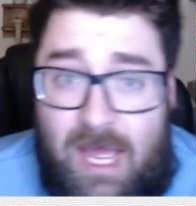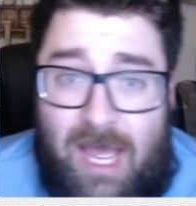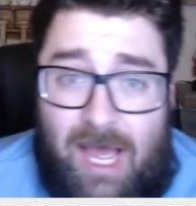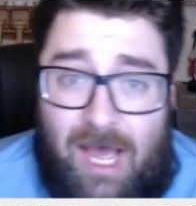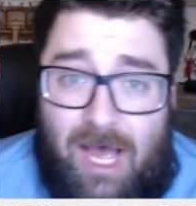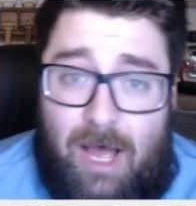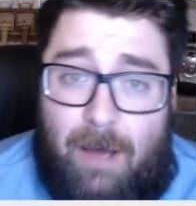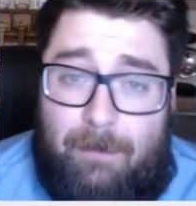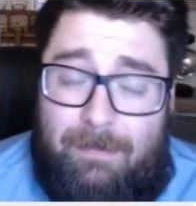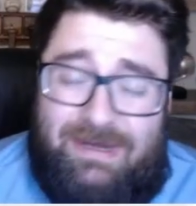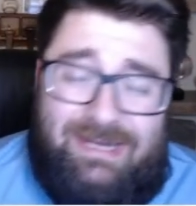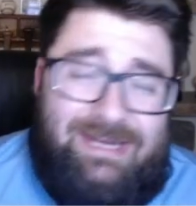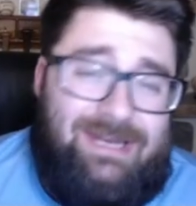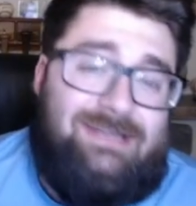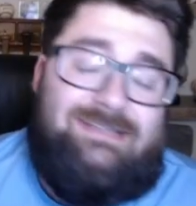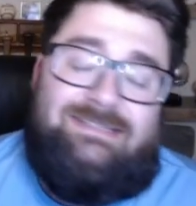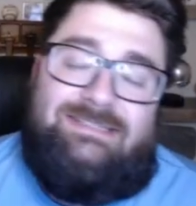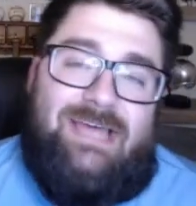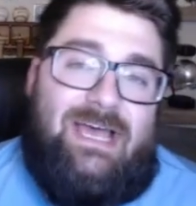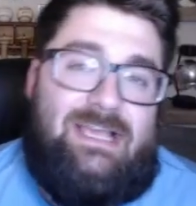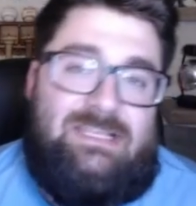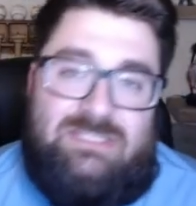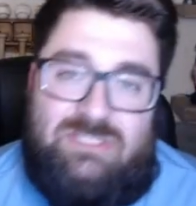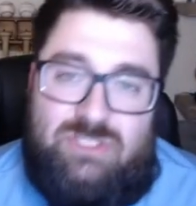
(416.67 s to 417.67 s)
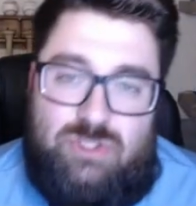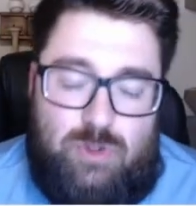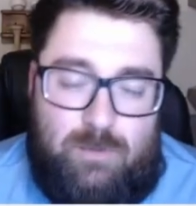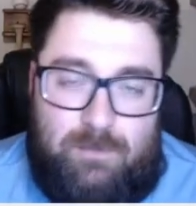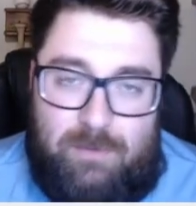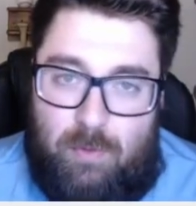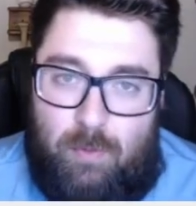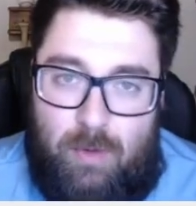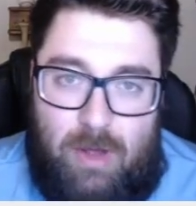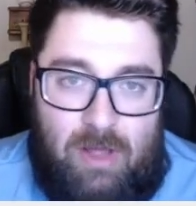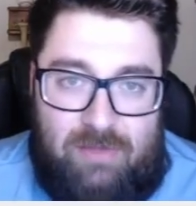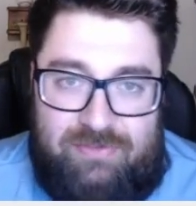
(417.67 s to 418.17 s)
but he didn't test
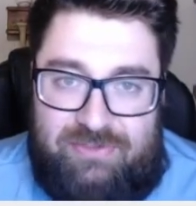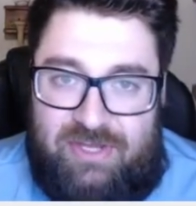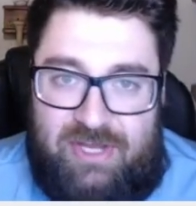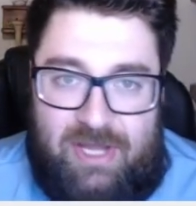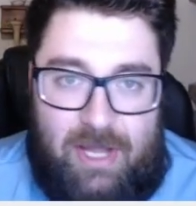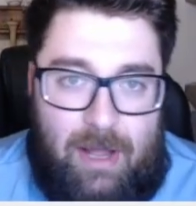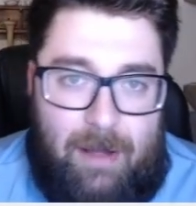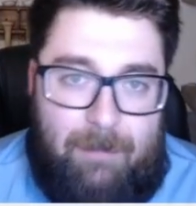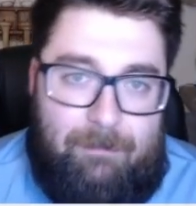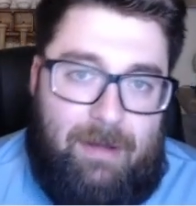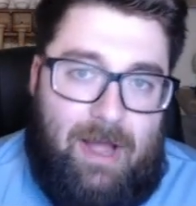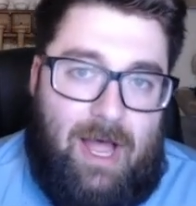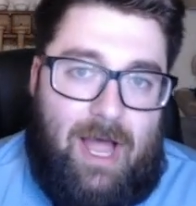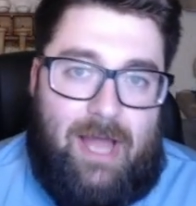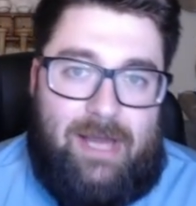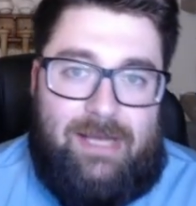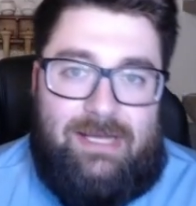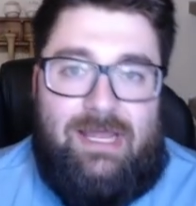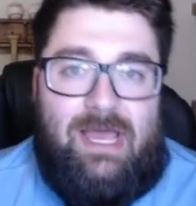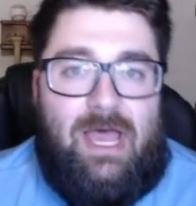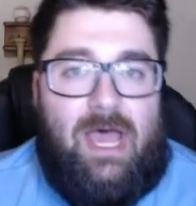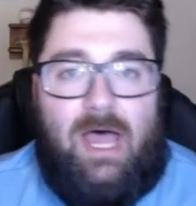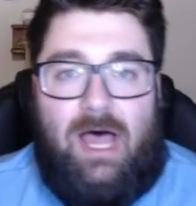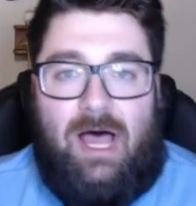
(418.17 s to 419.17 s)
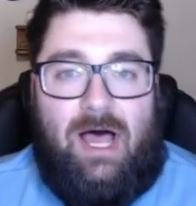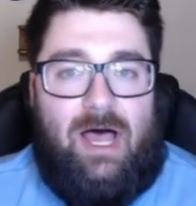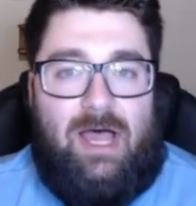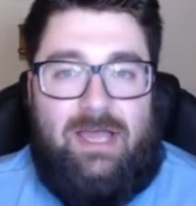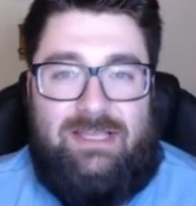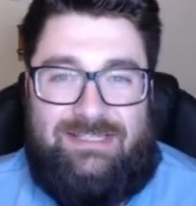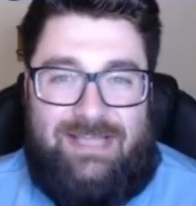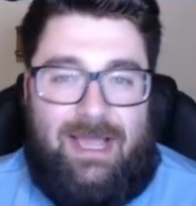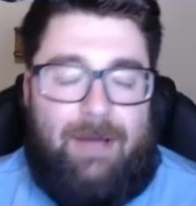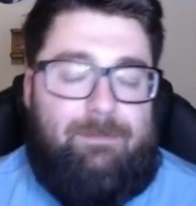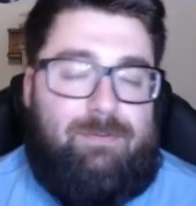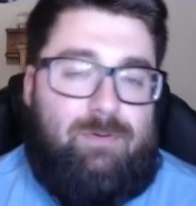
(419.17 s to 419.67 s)
super well at the combine.
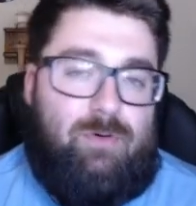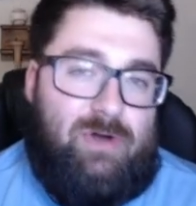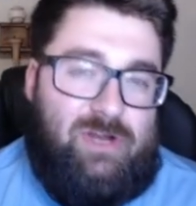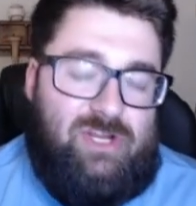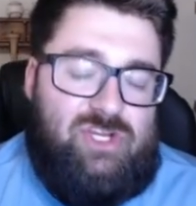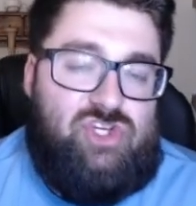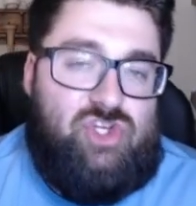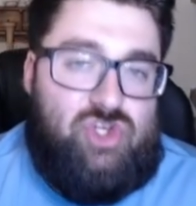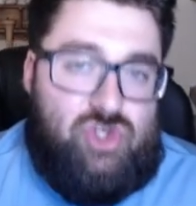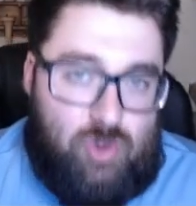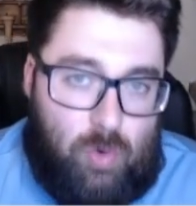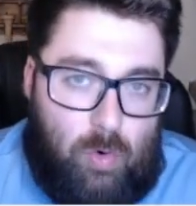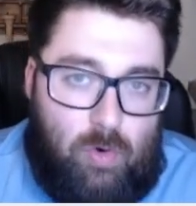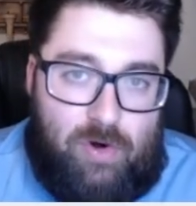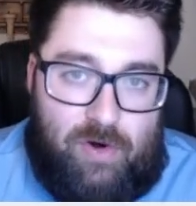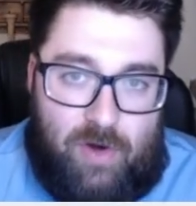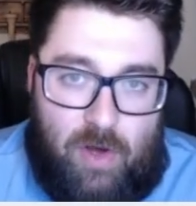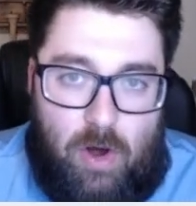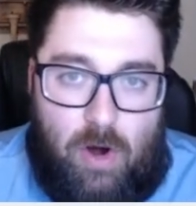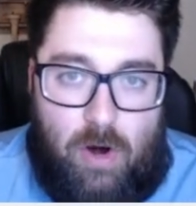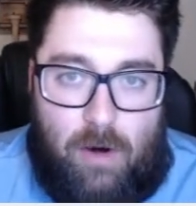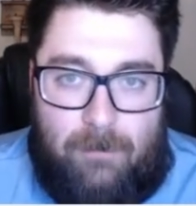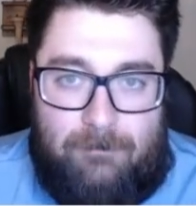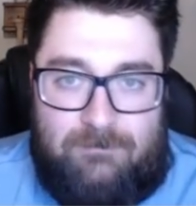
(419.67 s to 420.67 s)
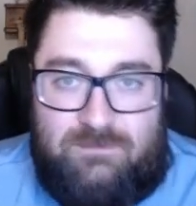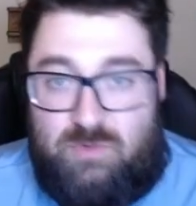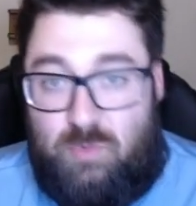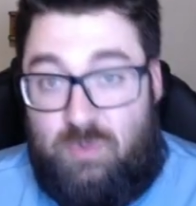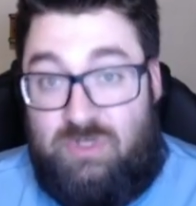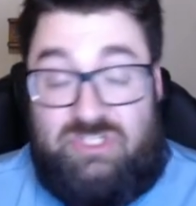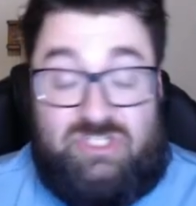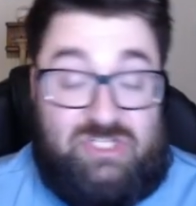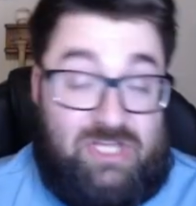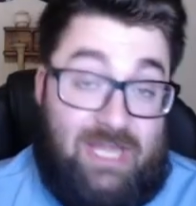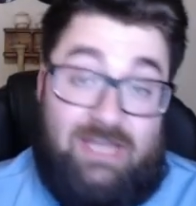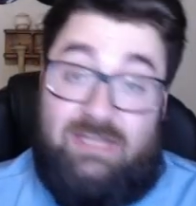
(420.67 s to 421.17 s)
He's got pretty short arms,
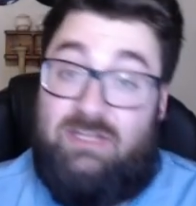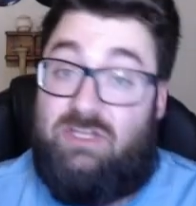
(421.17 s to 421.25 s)
which can